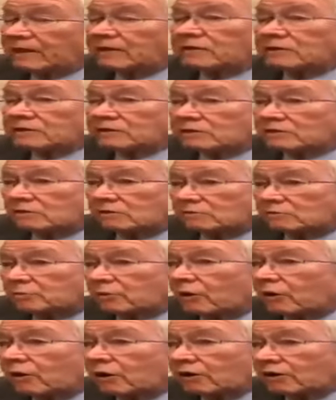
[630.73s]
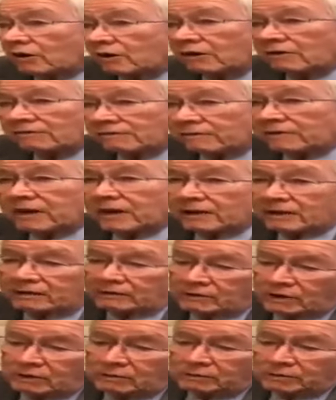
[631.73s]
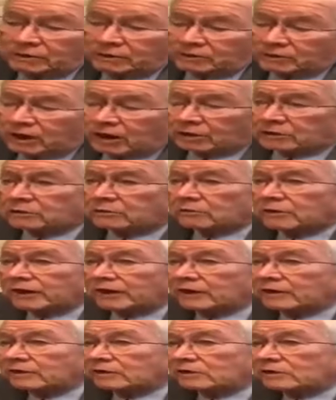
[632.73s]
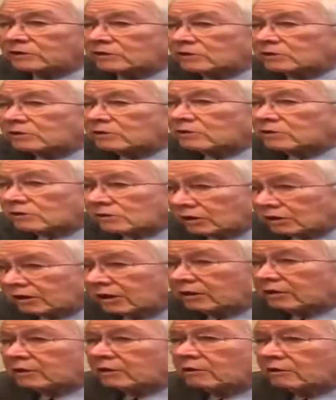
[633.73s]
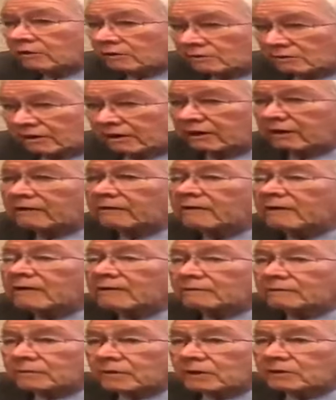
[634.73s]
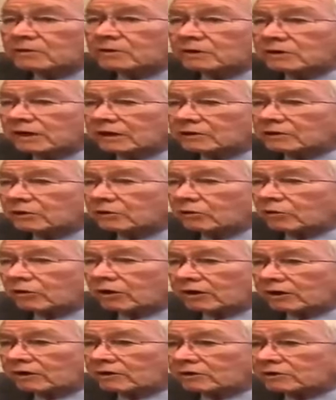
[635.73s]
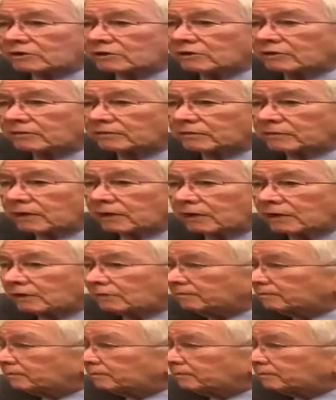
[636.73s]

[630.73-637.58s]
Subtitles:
that is part of getting them indoctrinated to get their to get their organs. And